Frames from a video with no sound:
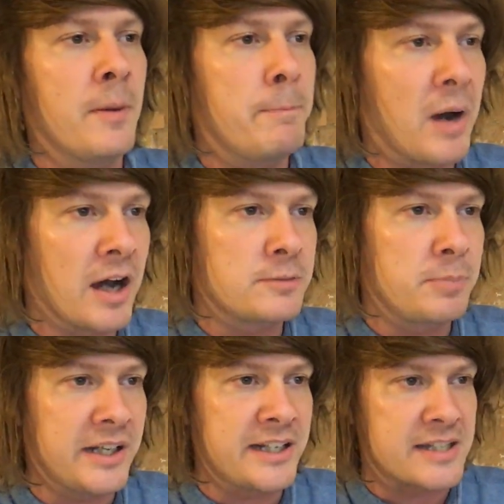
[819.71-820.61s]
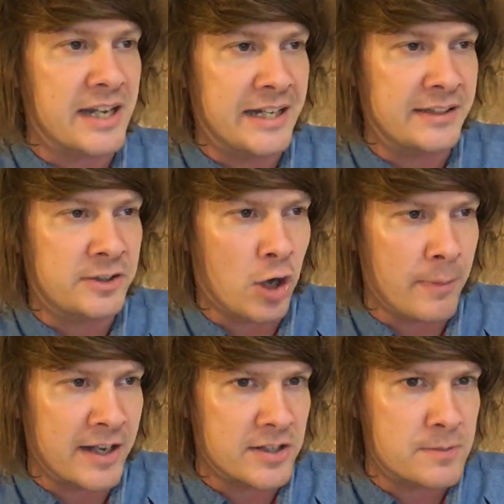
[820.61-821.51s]
But please, in
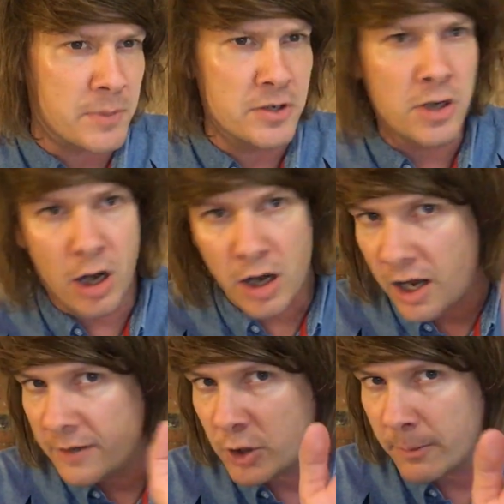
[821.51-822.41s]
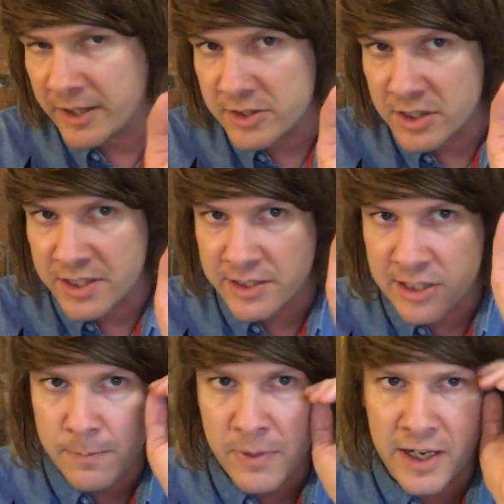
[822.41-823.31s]
comments, but not live comments because they
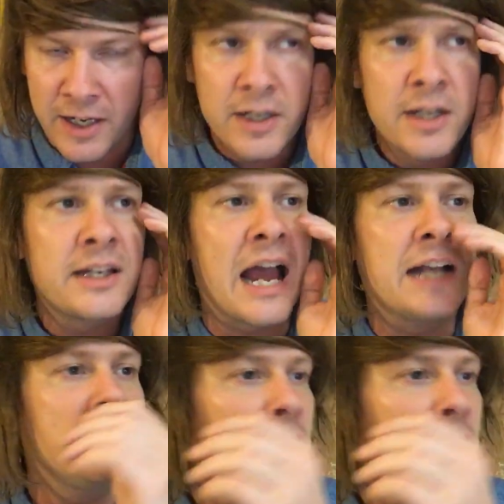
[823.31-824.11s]
disappear, can you